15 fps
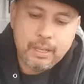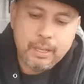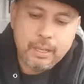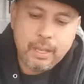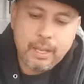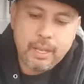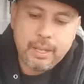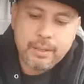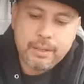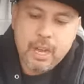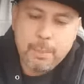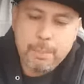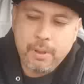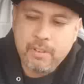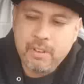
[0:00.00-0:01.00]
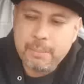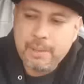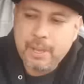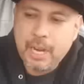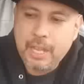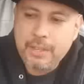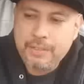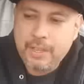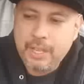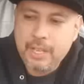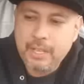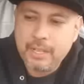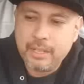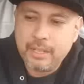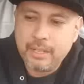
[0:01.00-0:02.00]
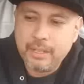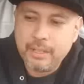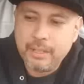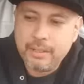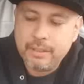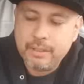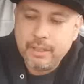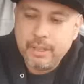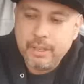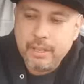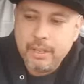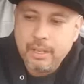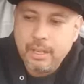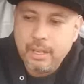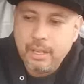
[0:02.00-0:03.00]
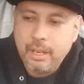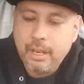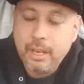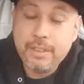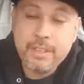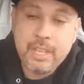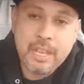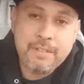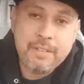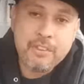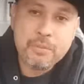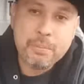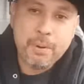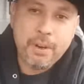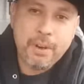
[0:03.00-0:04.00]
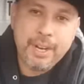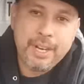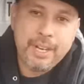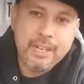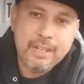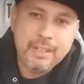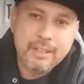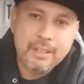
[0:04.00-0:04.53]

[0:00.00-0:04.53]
Uh, a couple of them that I think, Latavius Murray.